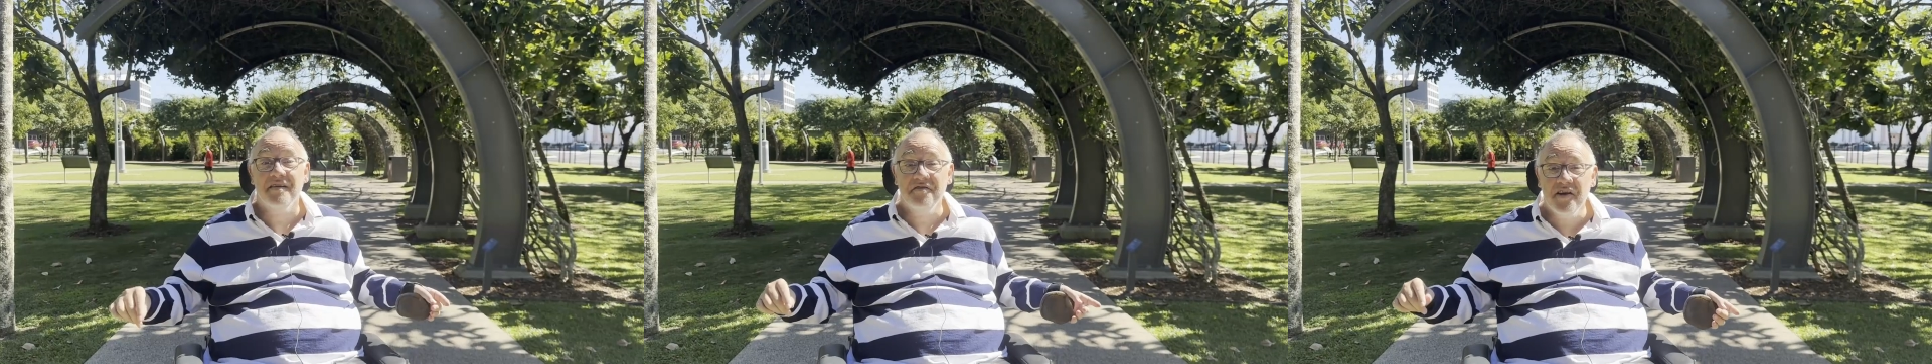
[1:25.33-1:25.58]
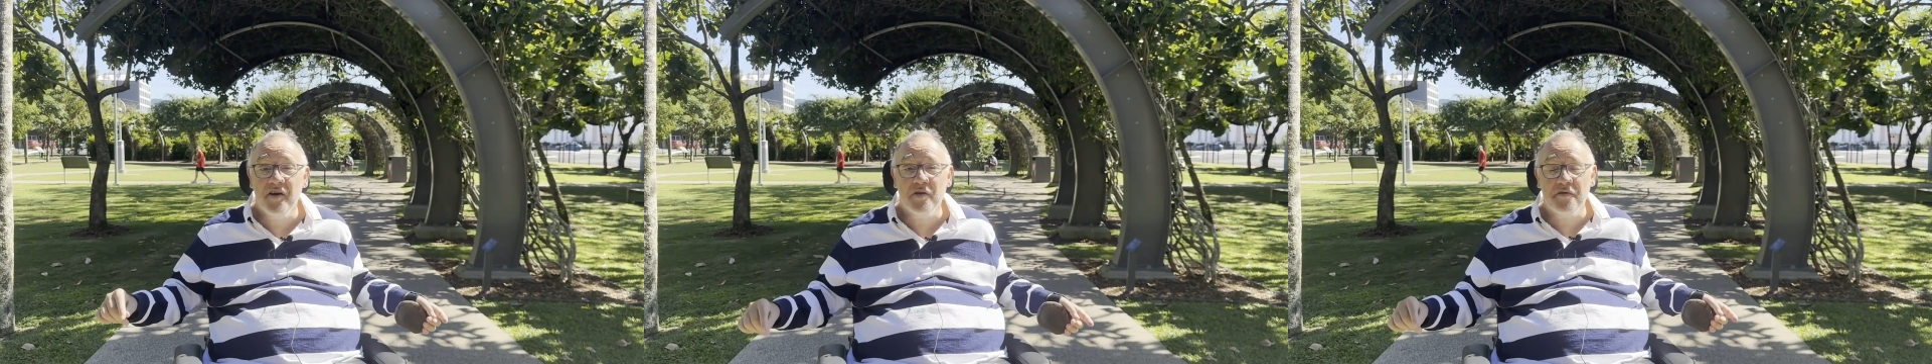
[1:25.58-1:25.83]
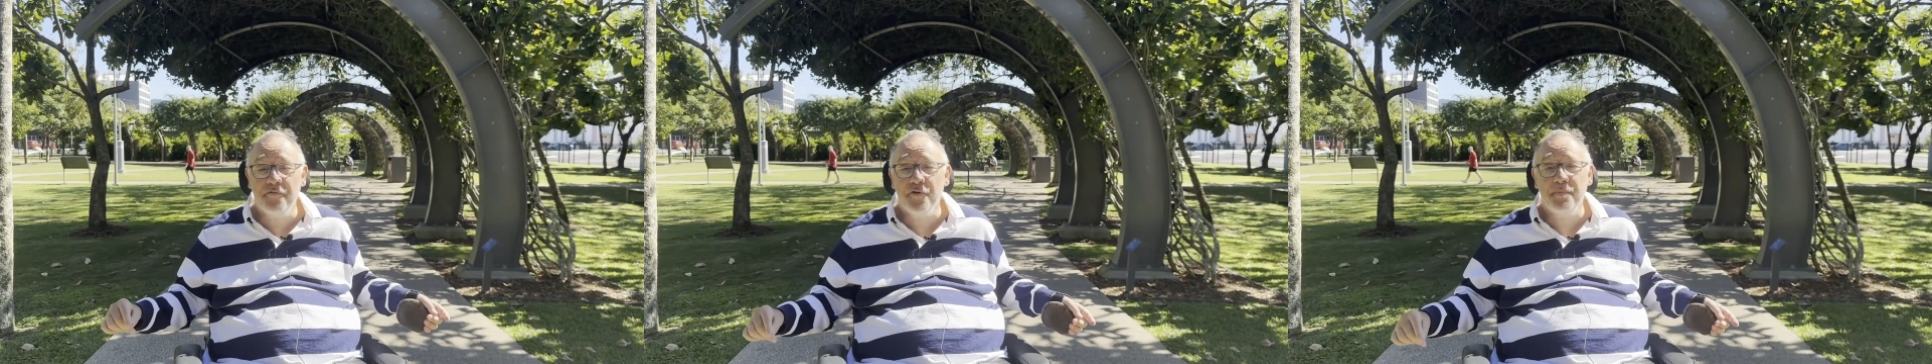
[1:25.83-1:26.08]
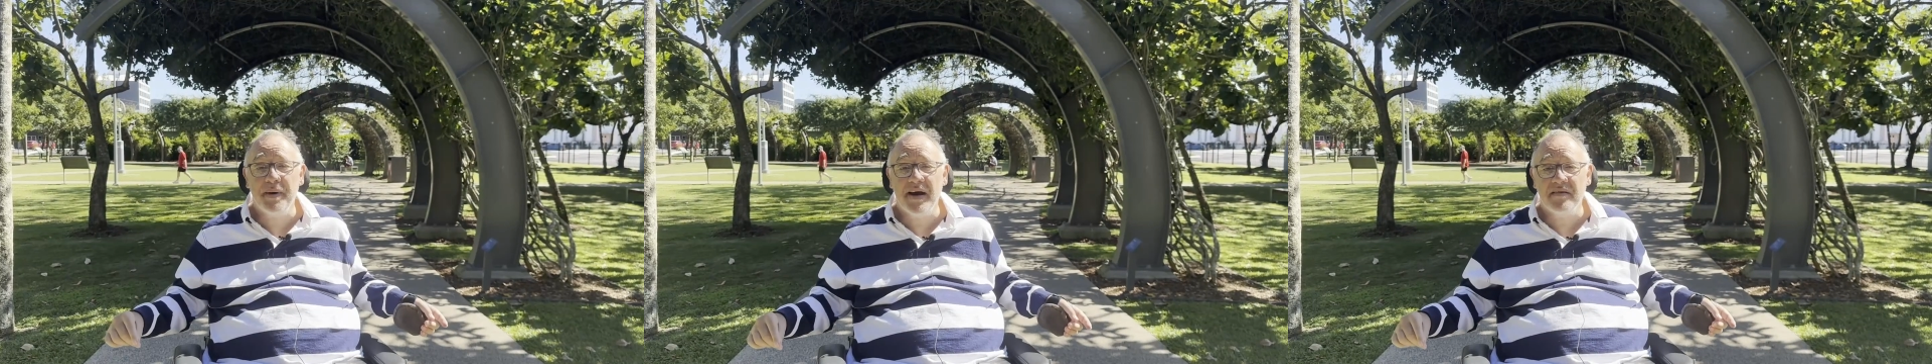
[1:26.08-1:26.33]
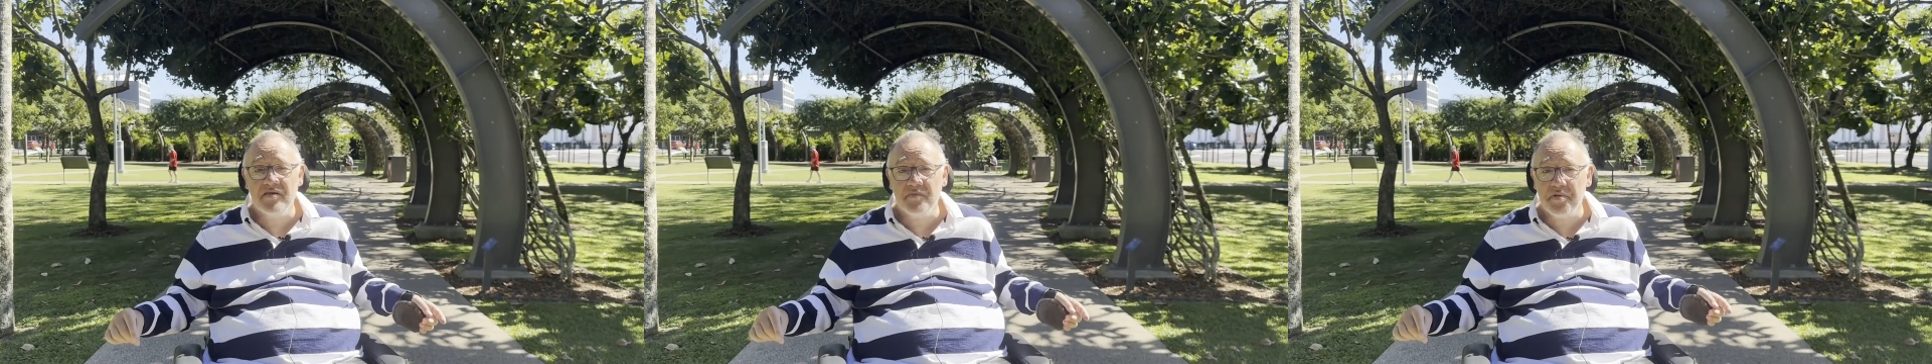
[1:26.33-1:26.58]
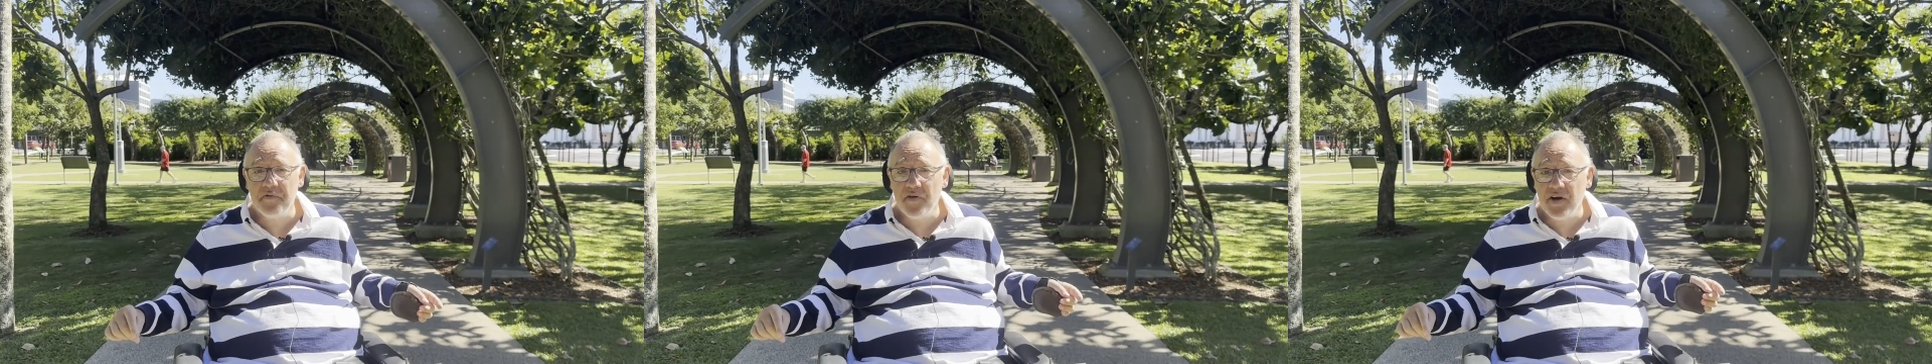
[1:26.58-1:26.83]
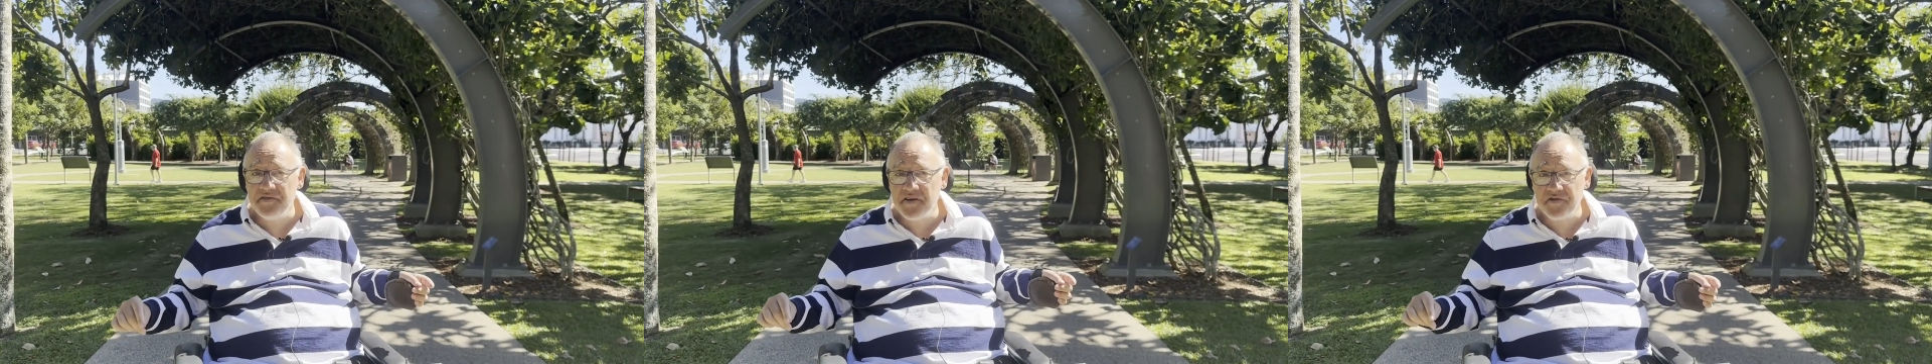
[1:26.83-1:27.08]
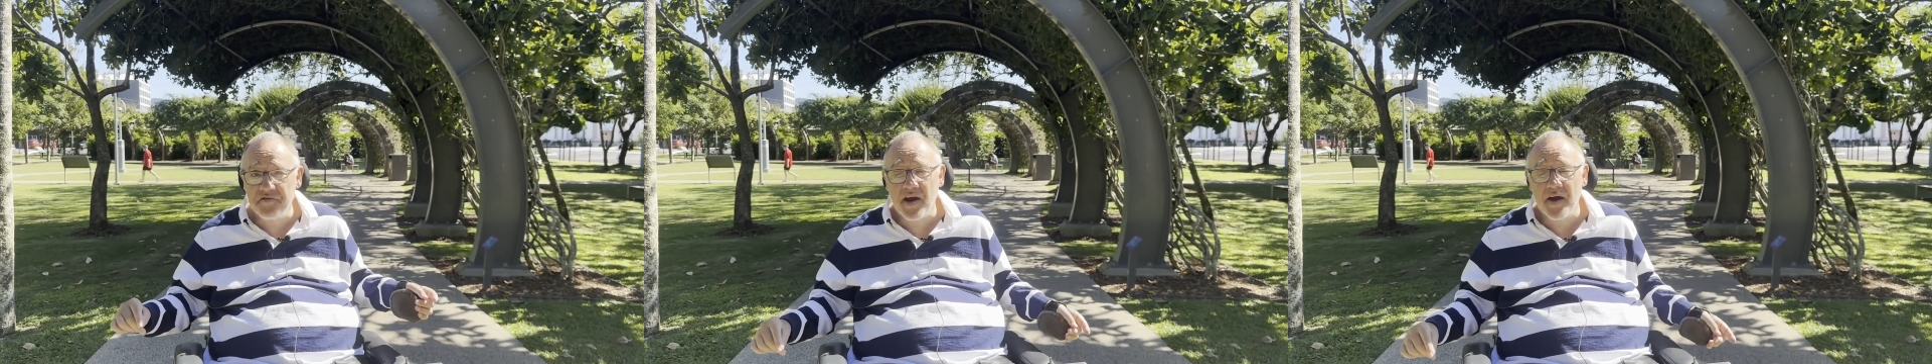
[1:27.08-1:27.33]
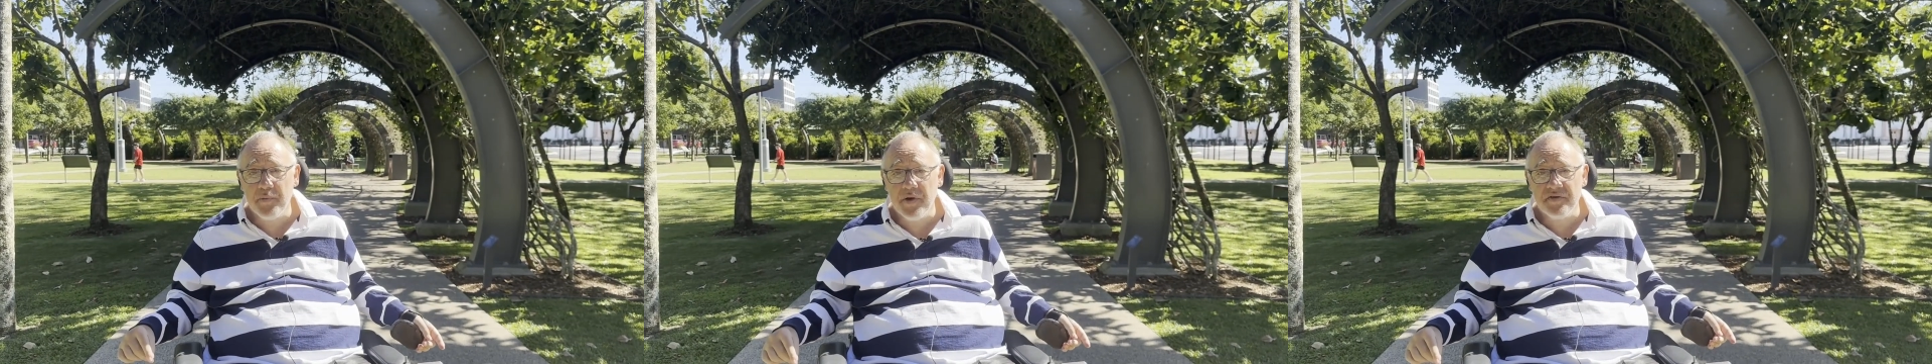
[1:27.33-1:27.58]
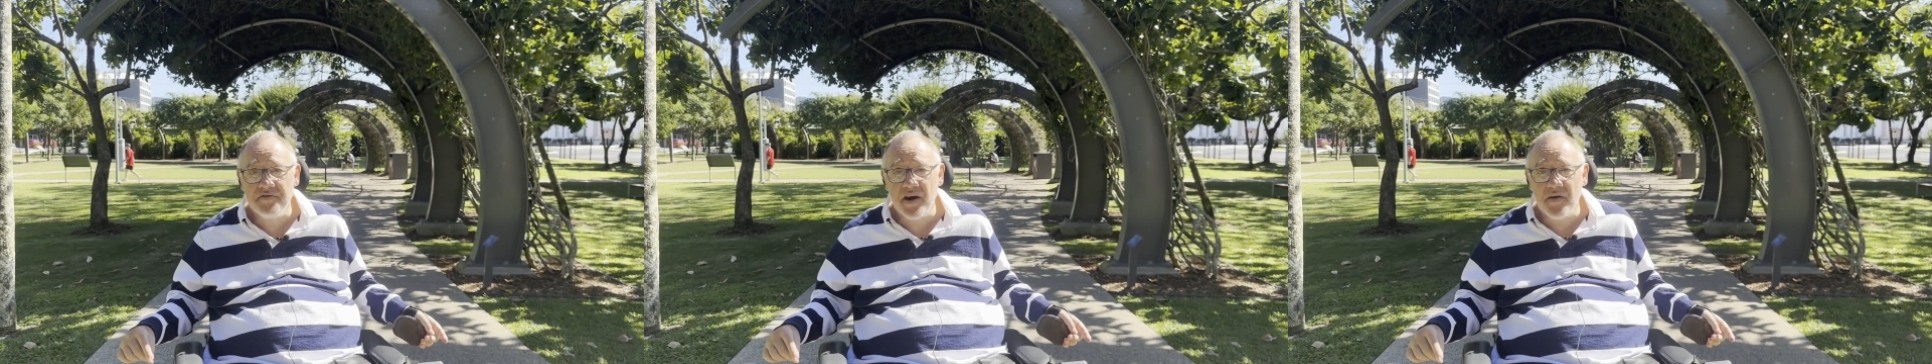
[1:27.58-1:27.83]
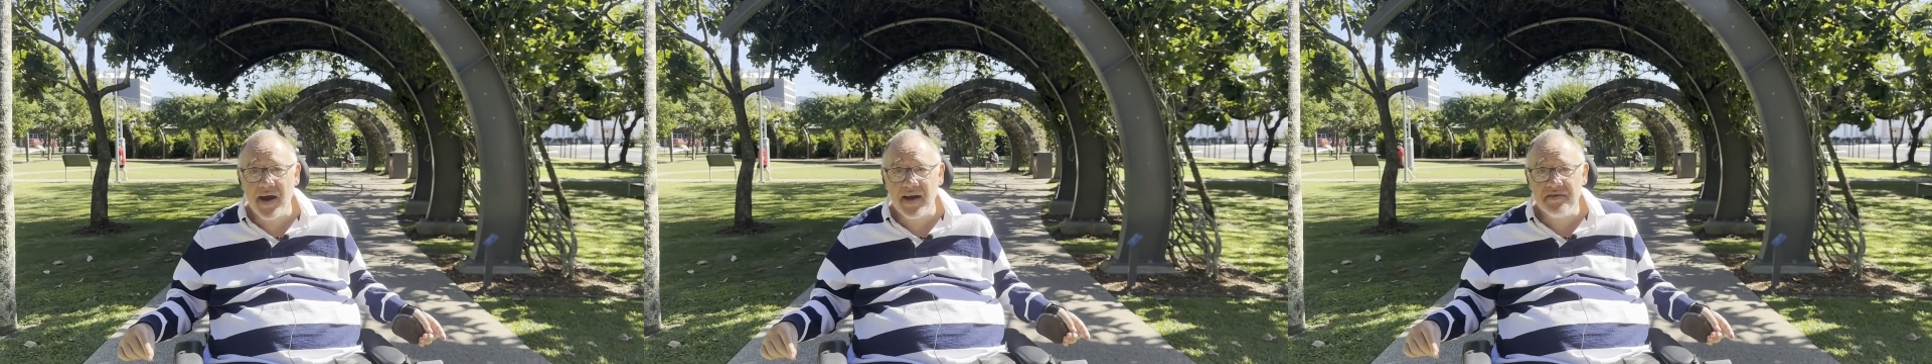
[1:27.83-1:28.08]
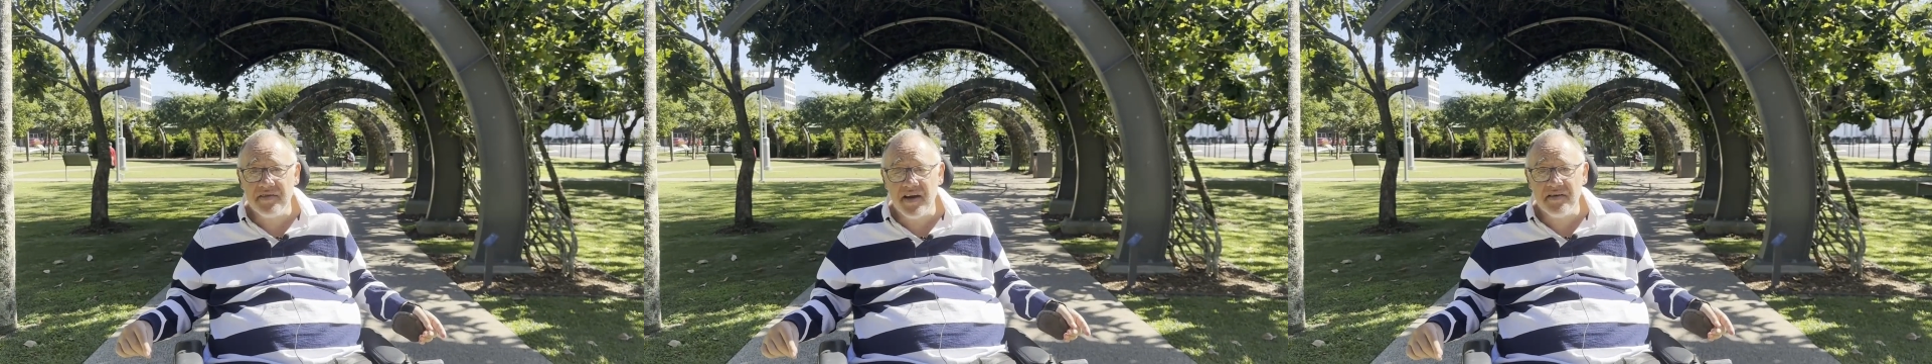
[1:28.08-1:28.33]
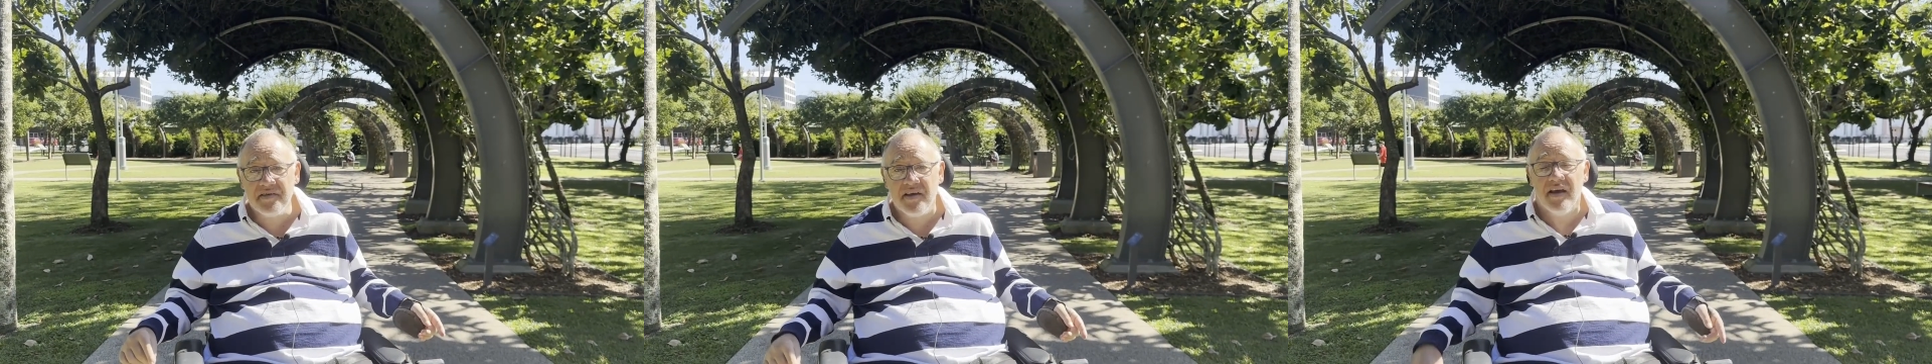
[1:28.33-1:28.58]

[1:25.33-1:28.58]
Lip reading: see all the footpaths that provide such great wheelchair access,